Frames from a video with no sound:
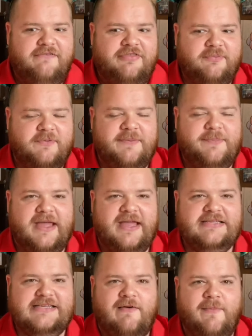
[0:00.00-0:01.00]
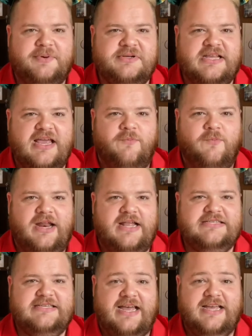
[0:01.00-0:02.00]
three pins that represent what it
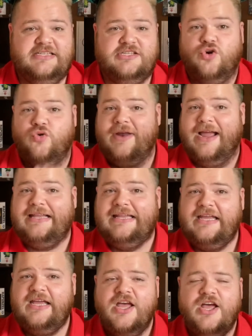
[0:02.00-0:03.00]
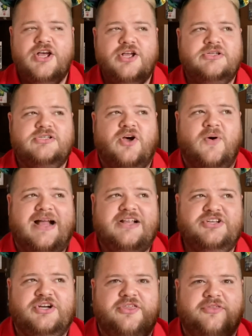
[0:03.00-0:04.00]
says correctly. So I
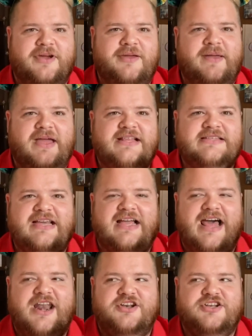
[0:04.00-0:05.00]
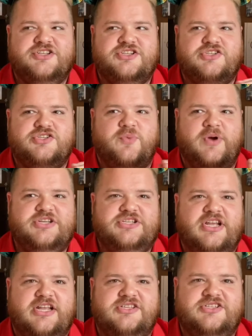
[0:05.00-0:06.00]
took three pins and kind of just switched
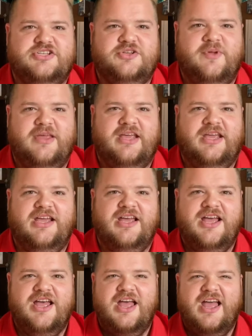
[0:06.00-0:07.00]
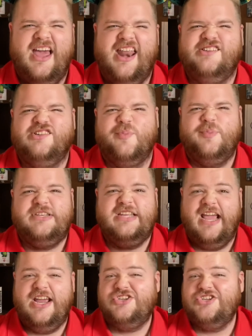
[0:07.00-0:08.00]
it to be an
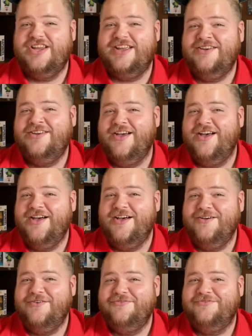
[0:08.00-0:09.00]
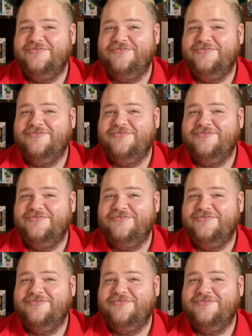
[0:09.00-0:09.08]
interpretation of